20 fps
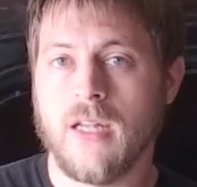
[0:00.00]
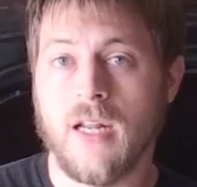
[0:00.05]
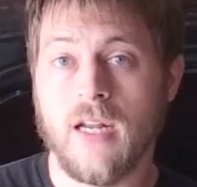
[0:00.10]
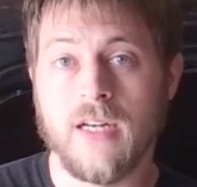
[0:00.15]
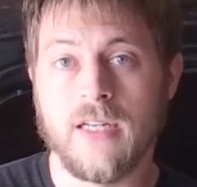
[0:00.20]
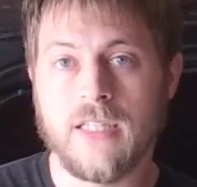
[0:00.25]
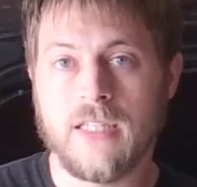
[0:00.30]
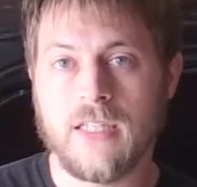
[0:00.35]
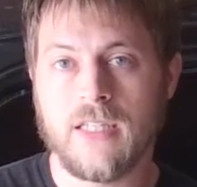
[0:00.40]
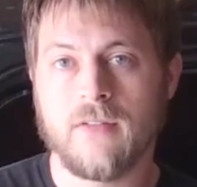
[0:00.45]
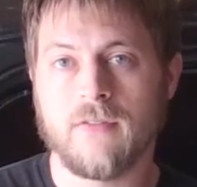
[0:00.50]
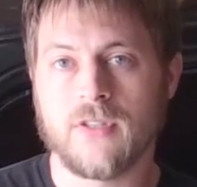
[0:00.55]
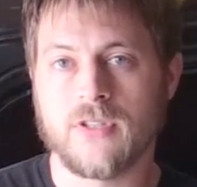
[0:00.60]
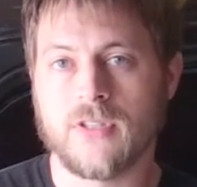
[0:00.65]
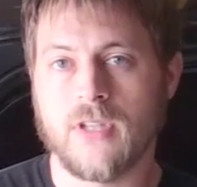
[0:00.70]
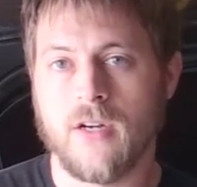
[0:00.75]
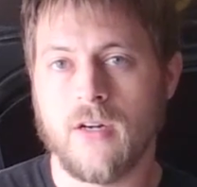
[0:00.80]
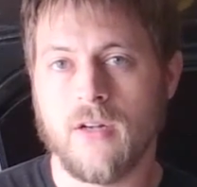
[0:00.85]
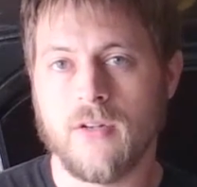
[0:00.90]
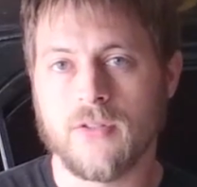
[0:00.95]
And I need to give a
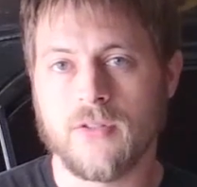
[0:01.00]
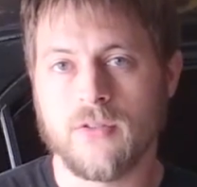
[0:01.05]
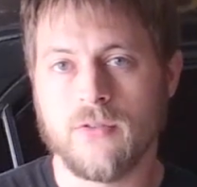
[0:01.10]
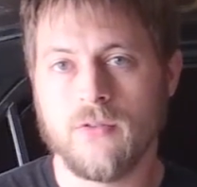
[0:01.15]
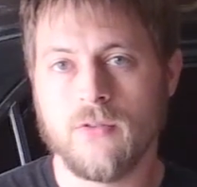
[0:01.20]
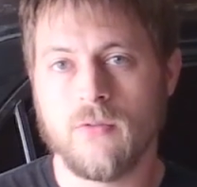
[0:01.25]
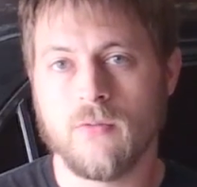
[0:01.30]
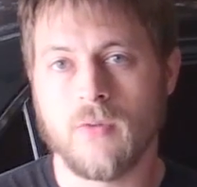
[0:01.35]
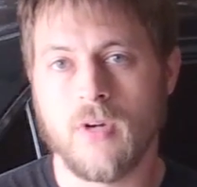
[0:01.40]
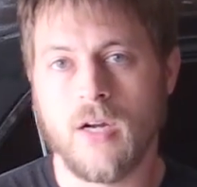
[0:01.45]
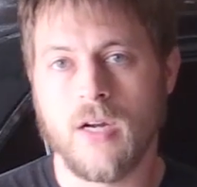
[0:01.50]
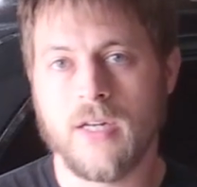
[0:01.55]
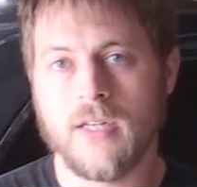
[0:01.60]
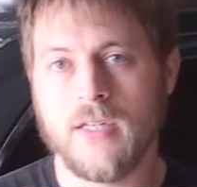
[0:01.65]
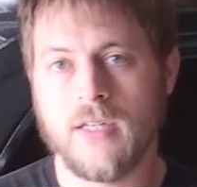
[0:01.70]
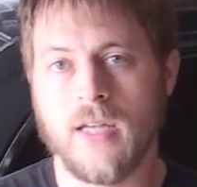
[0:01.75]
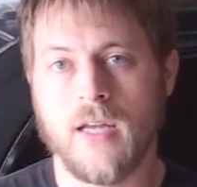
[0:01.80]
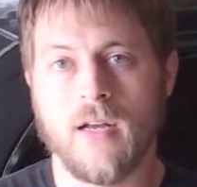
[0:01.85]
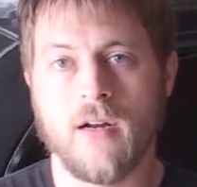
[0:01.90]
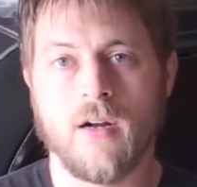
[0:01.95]
shout out to
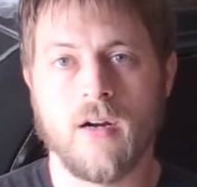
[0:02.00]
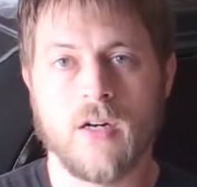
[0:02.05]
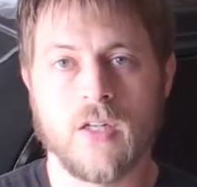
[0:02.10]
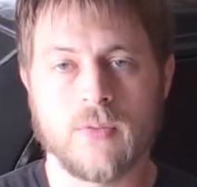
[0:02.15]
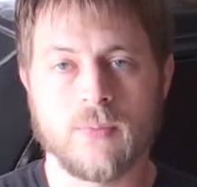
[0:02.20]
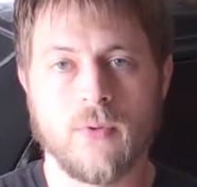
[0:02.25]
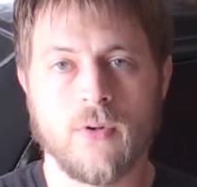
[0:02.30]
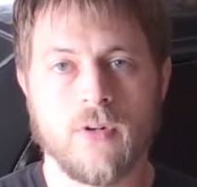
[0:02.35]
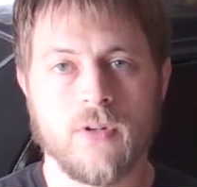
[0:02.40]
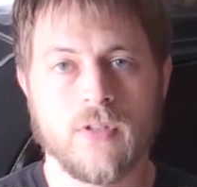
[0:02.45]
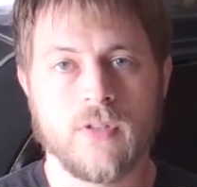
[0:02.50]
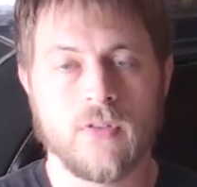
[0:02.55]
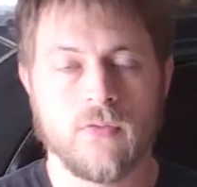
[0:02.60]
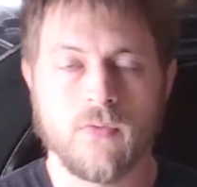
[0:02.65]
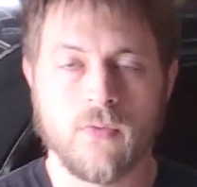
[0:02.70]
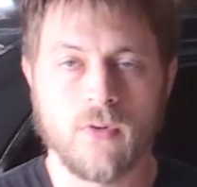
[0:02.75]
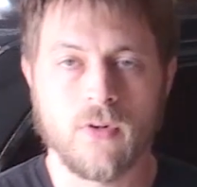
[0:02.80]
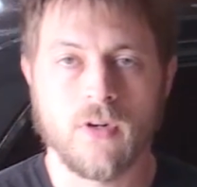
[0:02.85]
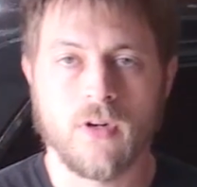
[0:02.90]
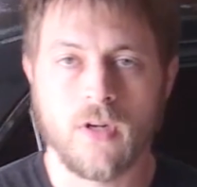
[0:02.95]
Ronnie at RS Motors
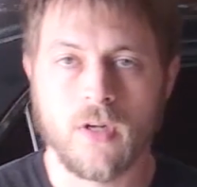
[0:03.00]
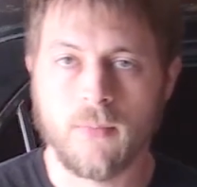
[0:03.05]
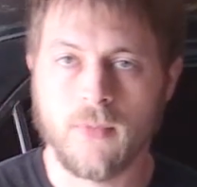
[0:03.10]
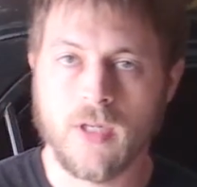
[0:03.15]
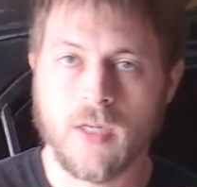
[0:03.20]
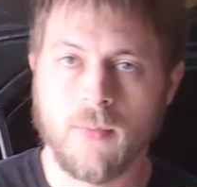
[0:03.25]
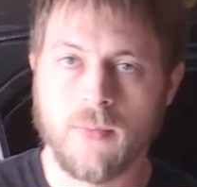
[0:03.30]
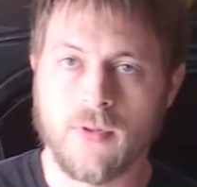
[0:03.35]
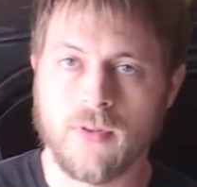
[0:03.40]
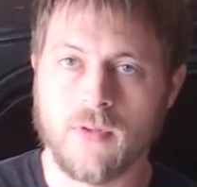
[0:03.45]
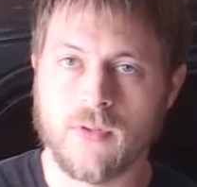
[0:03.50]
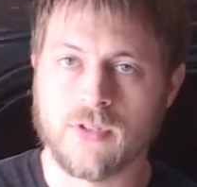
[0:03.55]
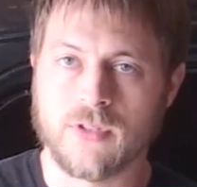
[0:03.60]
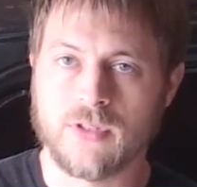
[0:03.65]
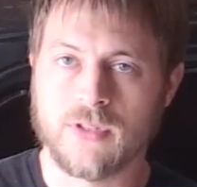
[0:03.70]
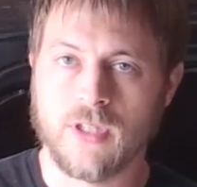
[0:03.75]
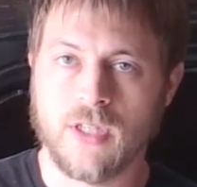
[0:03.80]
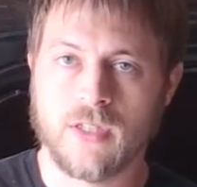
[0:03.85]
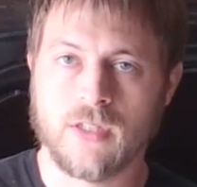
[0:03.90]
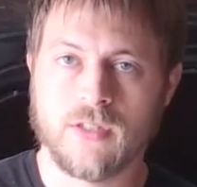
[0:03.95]
for hooking me up with those
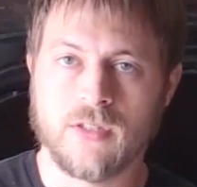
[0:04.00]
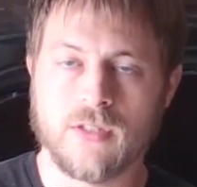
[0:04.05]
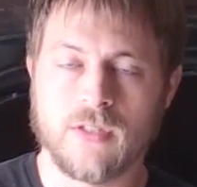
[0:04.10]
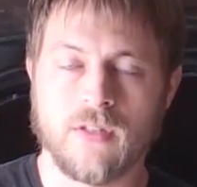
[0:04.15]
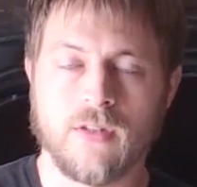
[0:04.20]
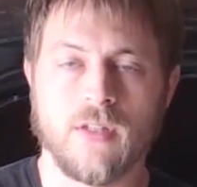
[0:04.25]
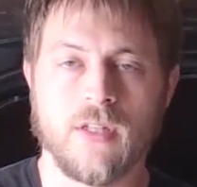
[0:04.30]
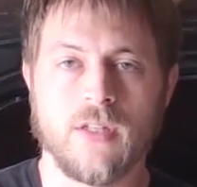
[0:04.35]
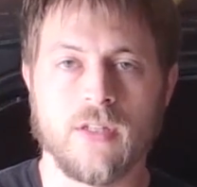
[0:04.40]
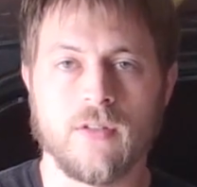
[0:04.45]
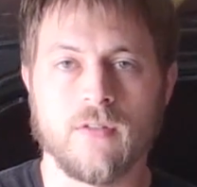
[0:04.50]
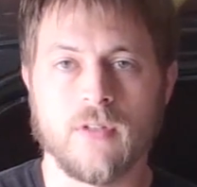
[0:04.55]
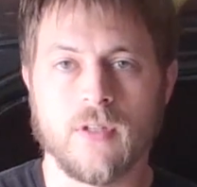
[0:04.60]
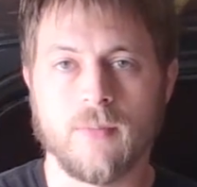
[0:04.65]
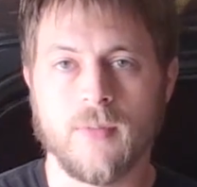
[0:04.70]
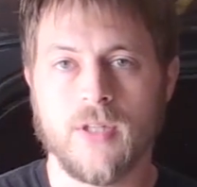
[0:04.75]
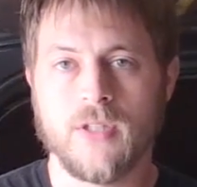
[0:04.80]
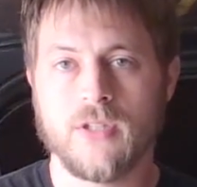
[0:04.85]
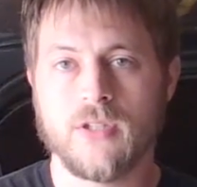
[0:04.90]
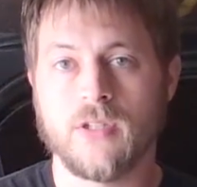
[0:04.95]
injectors. Thank you very
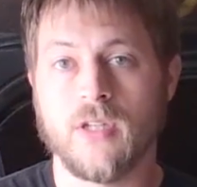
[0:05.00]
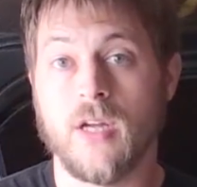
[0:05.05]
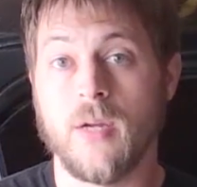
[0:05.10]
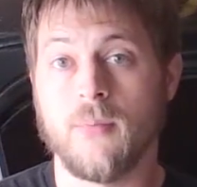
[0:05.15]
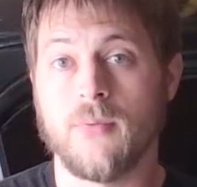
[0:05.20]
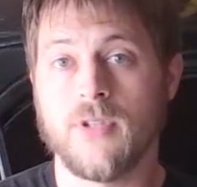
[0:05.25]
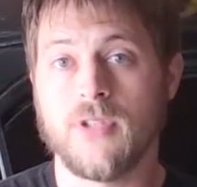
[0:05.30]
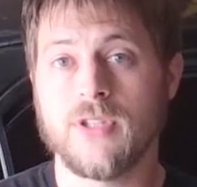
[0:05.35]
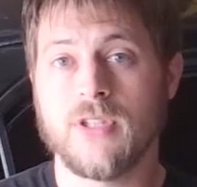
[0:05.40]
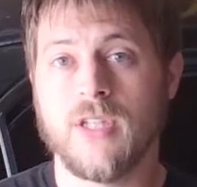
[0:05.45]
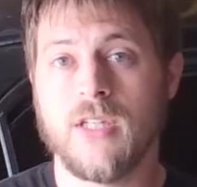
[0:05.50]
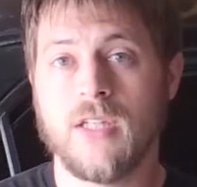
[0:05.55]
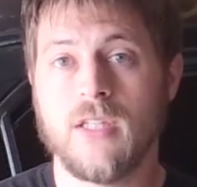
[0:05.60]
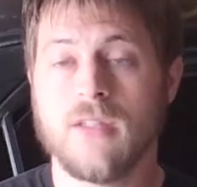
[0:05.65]
much, I appreciate